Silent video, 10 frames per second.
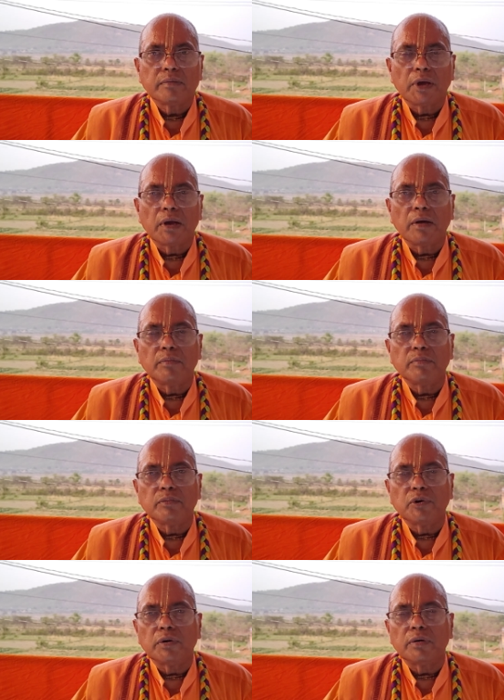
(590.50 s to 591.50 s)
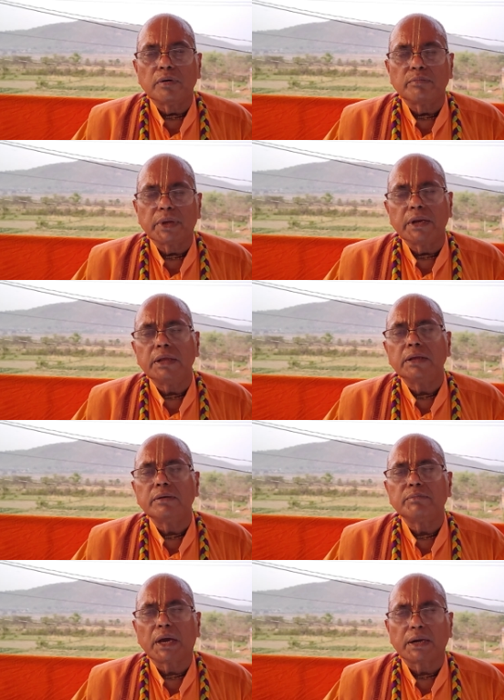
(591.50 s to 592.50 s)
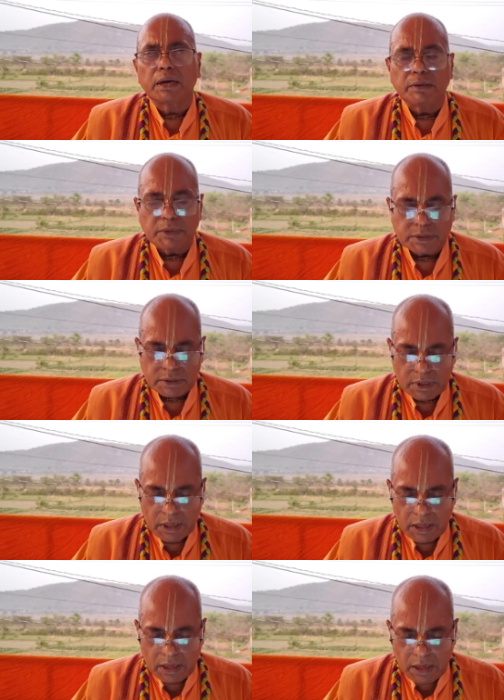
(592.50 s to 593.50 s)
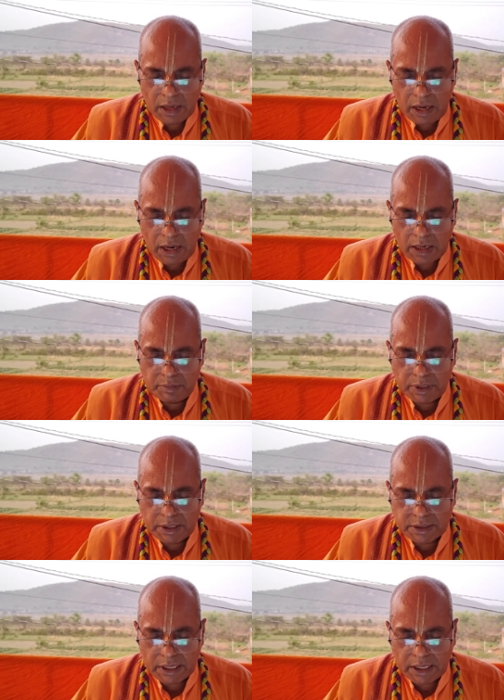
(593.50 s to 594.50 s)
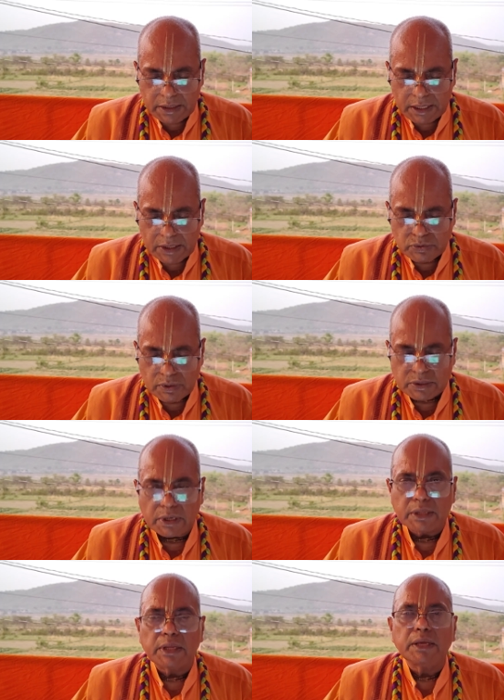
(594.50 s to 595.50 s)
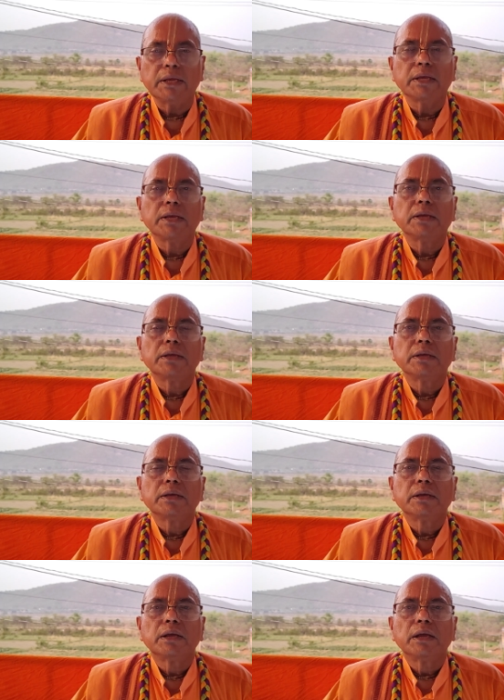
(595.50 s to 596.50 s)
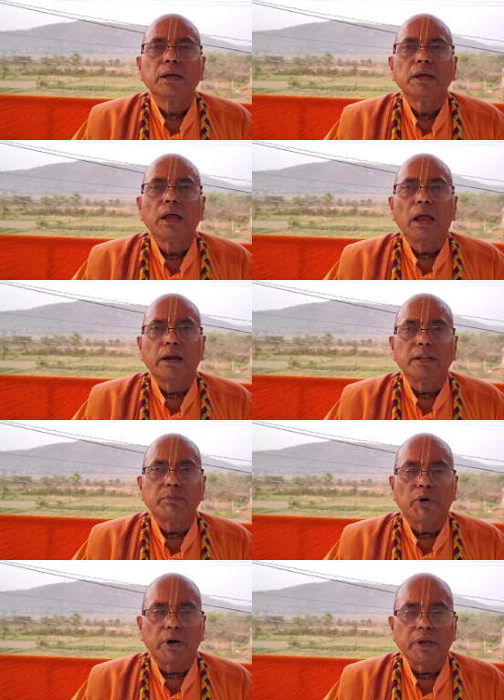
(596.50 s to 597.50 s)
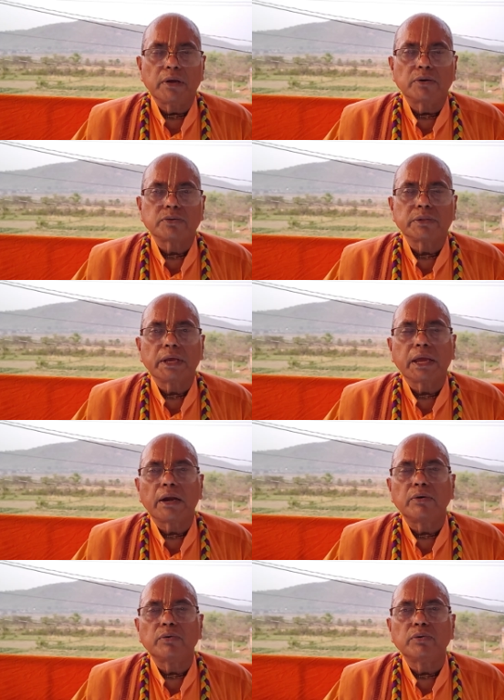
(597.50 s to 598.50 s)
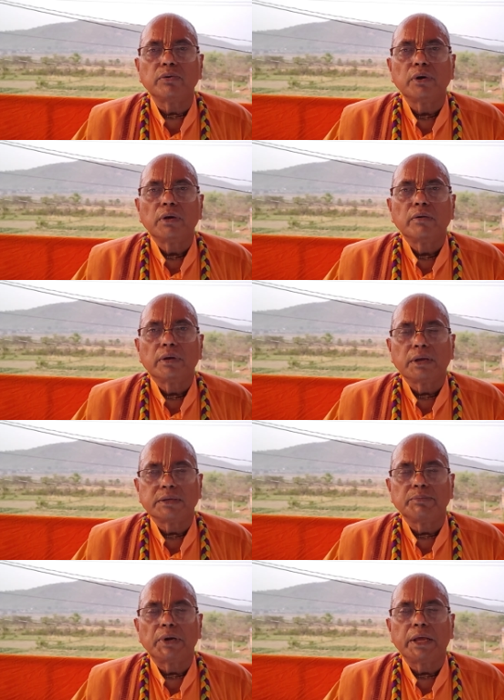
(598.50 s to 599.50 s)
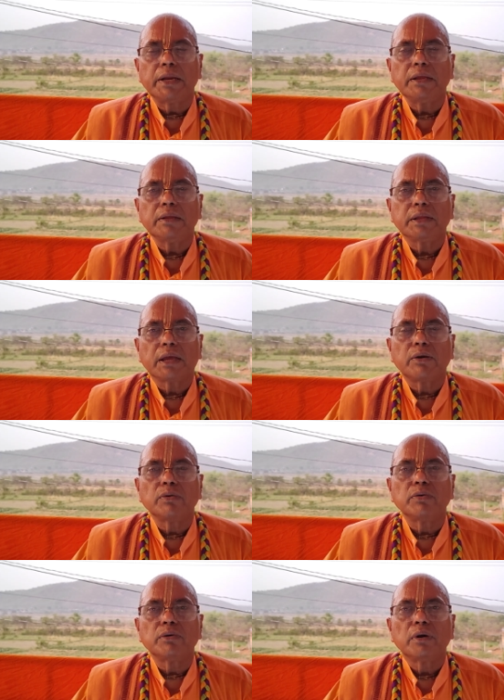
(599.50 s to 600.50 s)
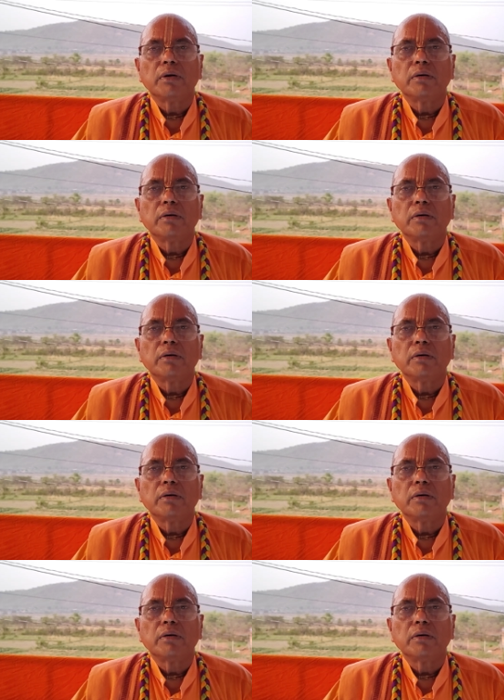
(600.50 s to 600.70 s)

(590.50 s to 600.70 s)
very magnanimous. And virjai deshu asangati. And the body also they can do exemplary, they can do